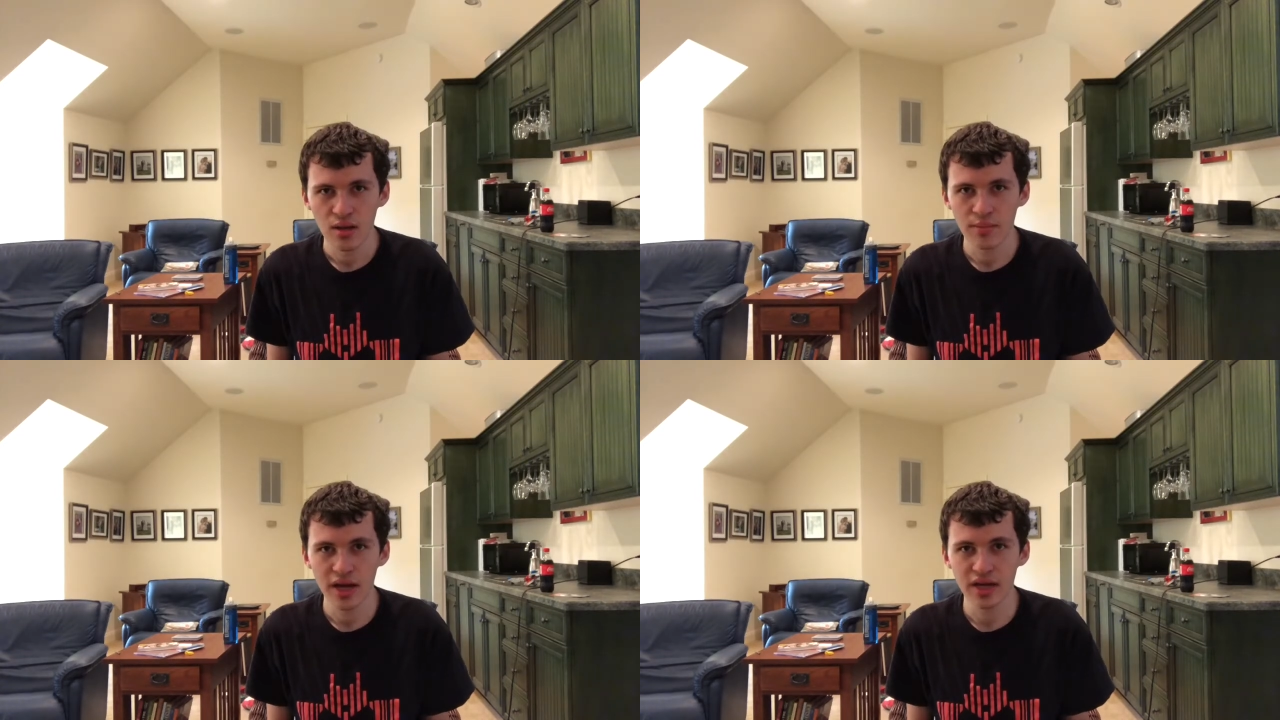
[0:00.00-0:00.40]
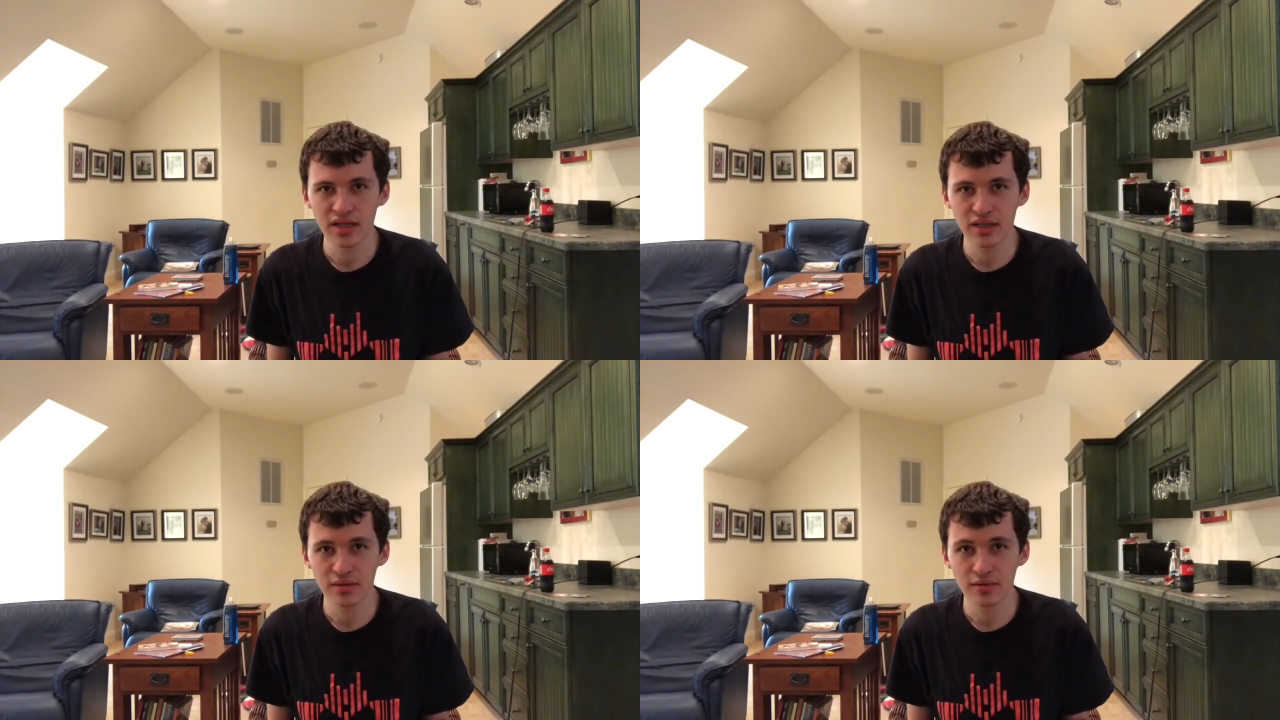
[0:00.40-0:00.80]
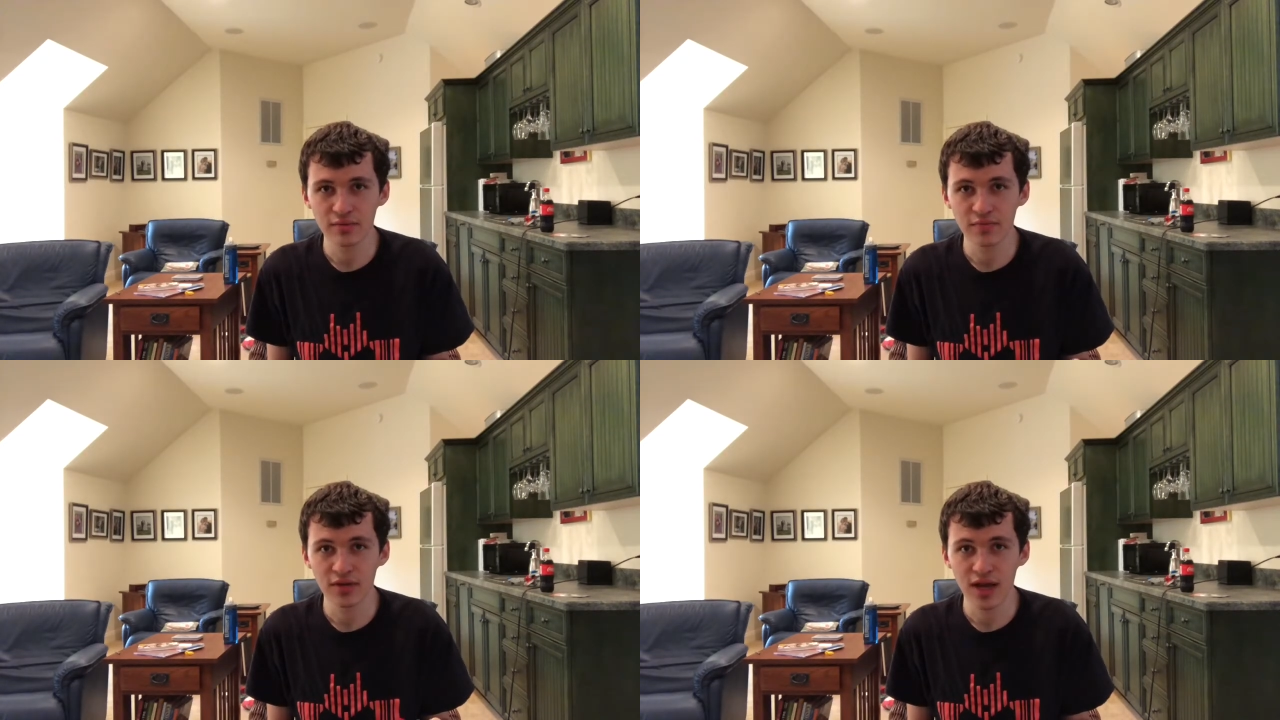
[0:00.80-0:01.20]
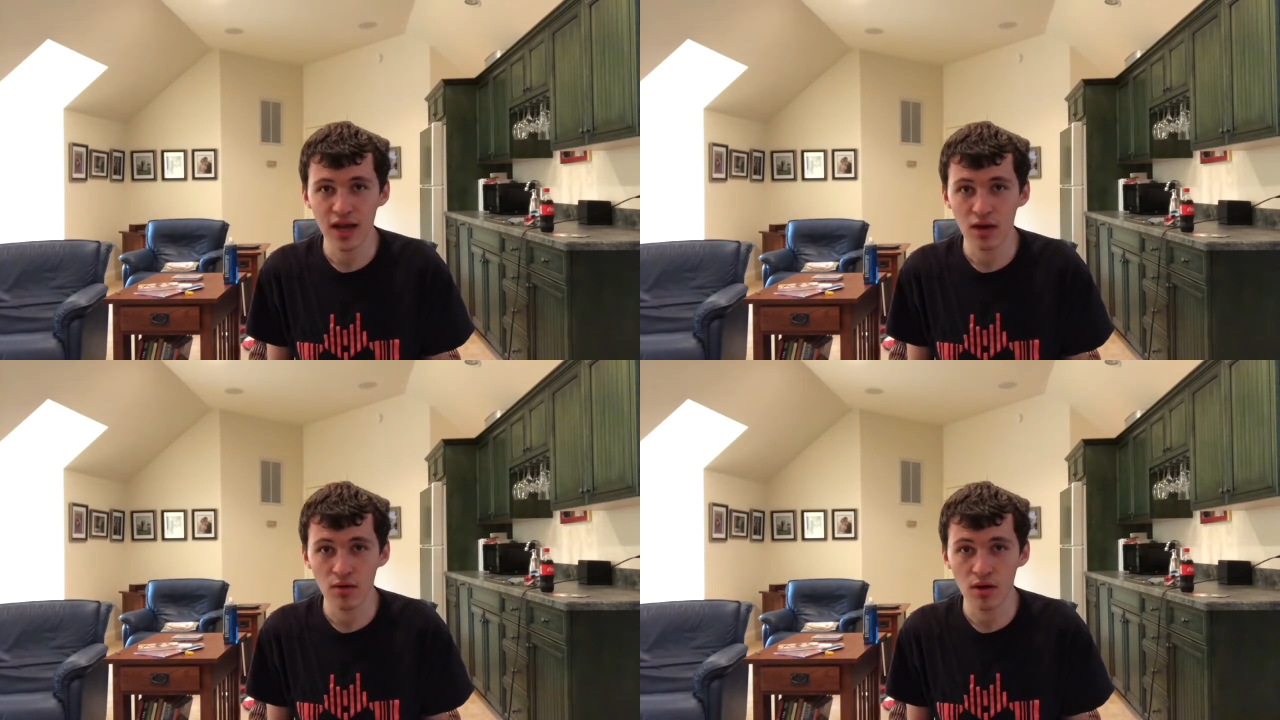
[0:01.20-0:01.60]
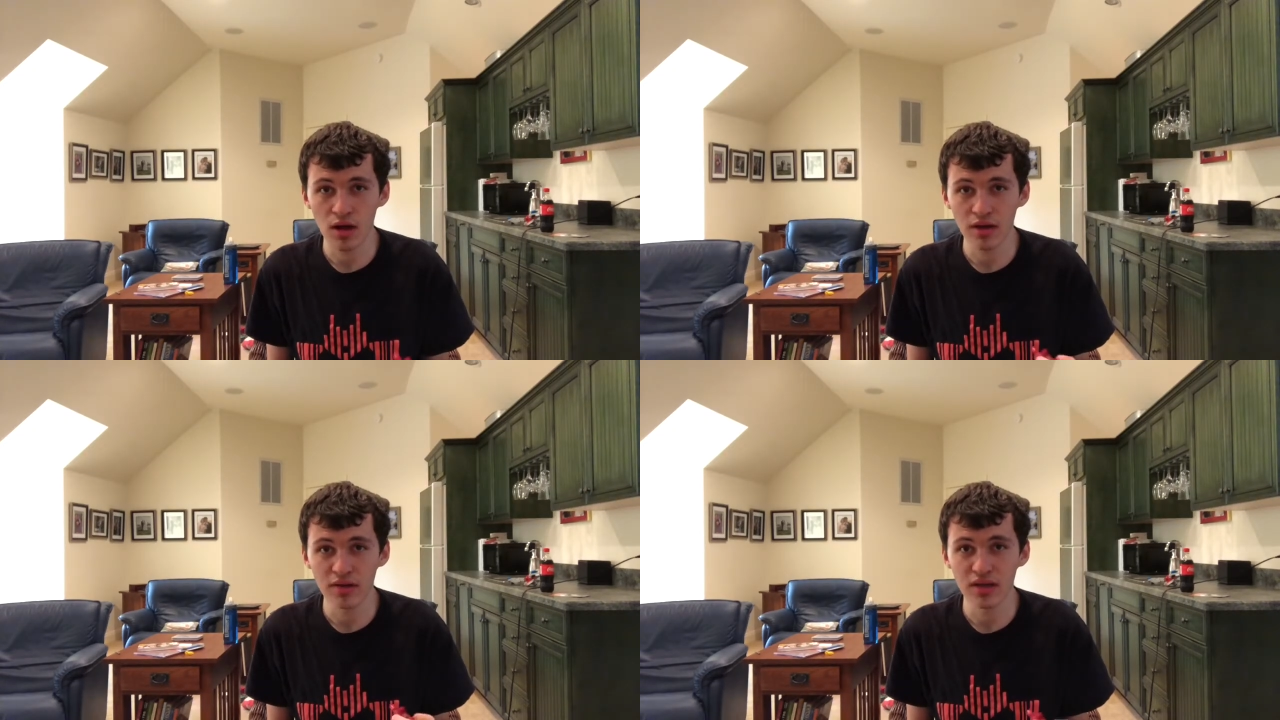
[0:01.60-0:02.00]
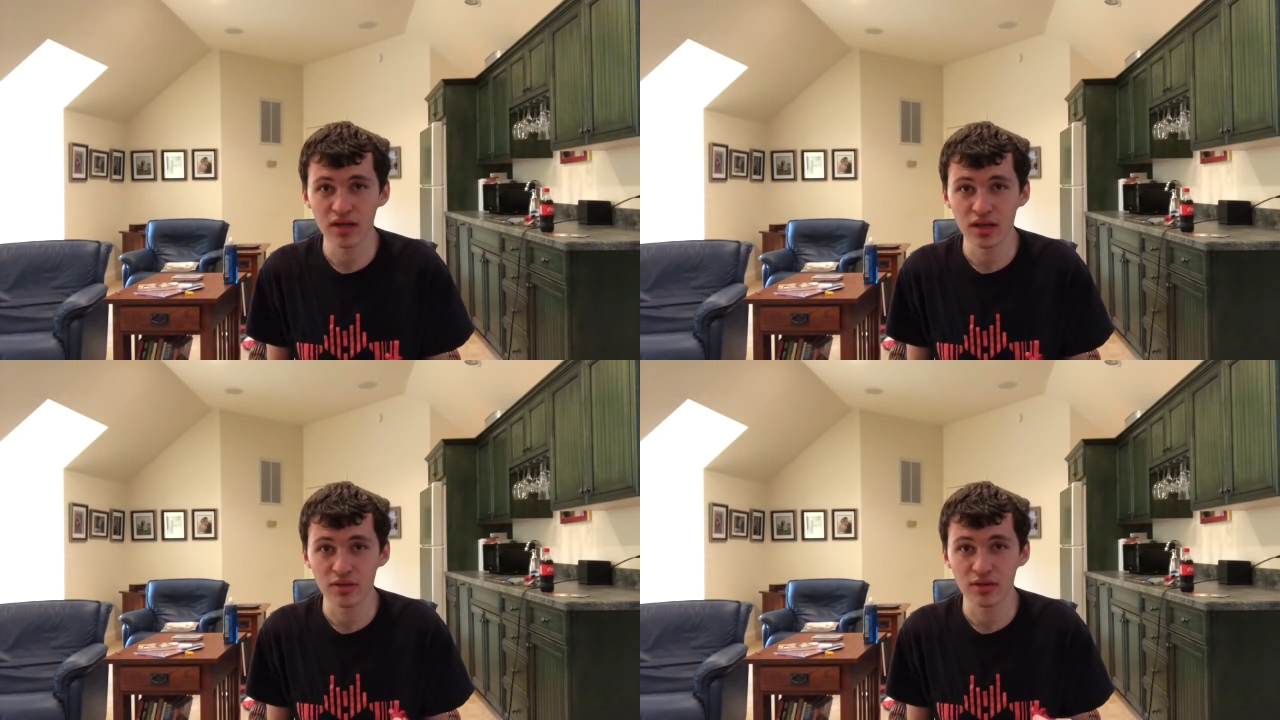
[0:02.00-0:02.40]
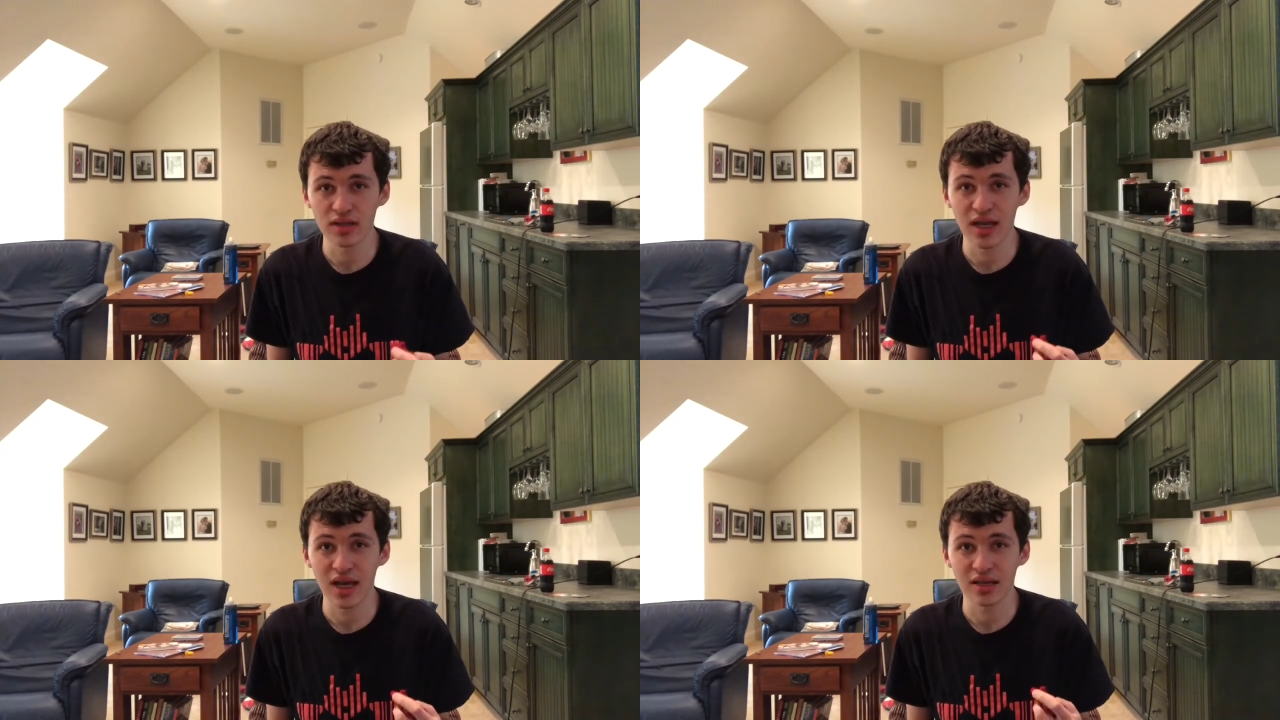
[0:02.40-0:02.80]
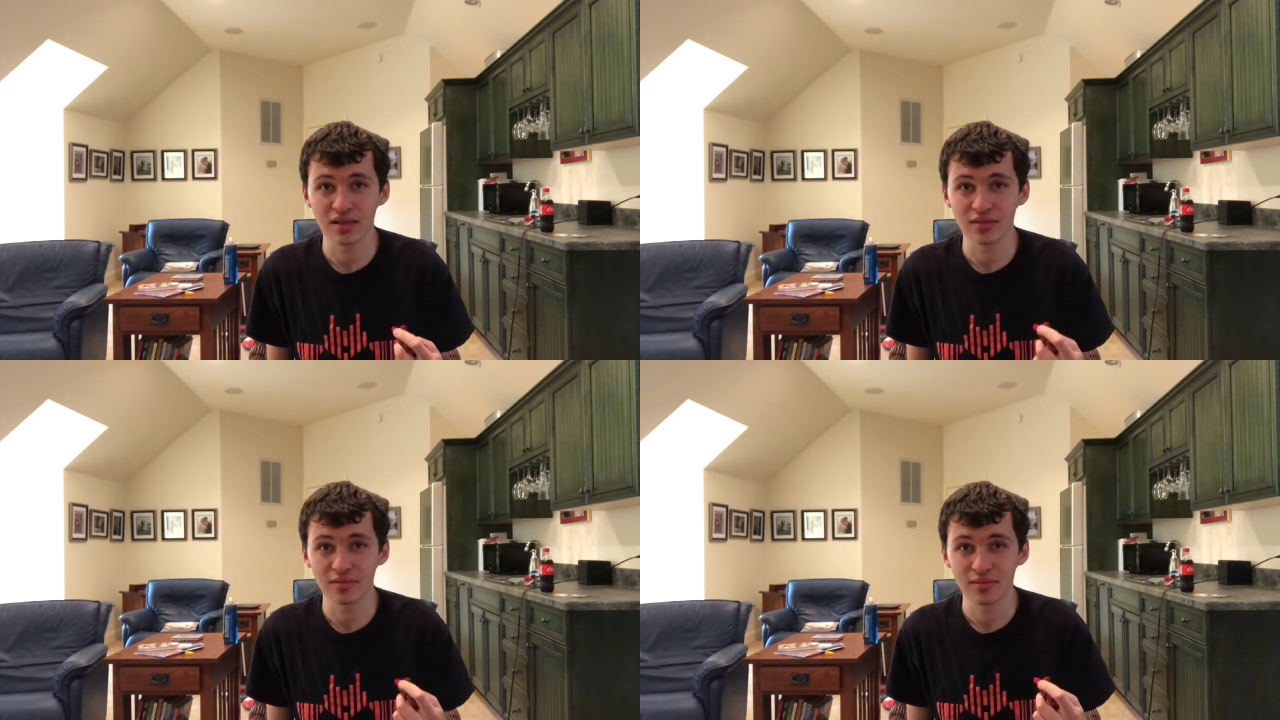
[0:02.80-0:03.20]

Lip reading: But for now, all you need to know is that